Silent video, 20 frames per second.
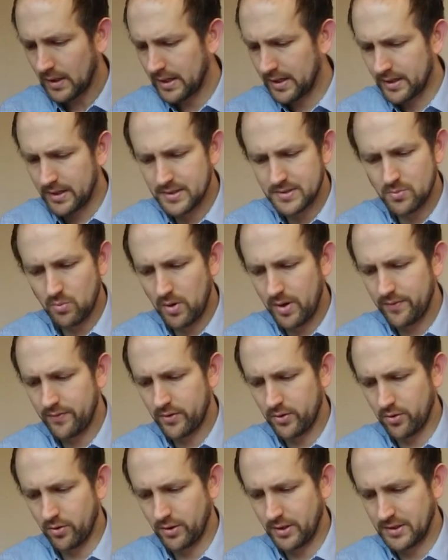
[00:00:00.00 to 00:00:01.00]
He and his
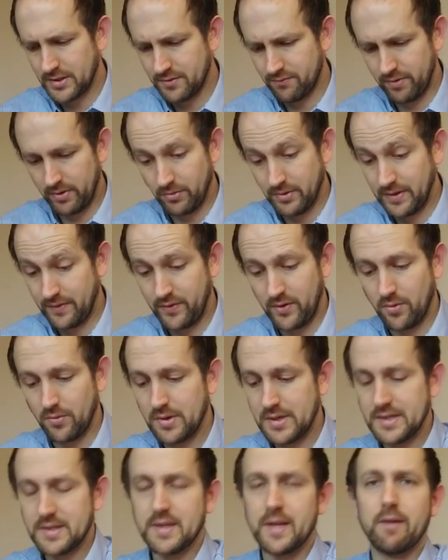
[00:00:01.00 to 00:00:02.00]
wife had got into real
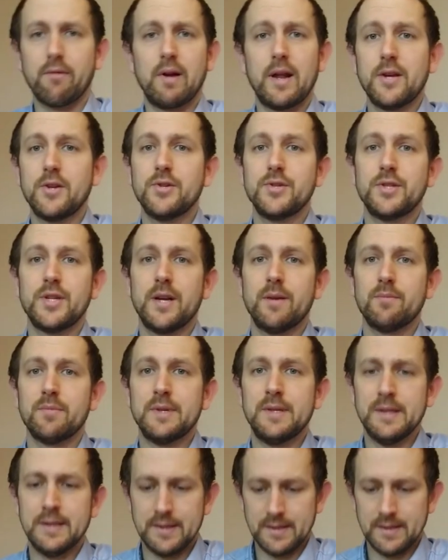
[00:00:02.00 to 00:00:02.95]
difficulties in their relationship,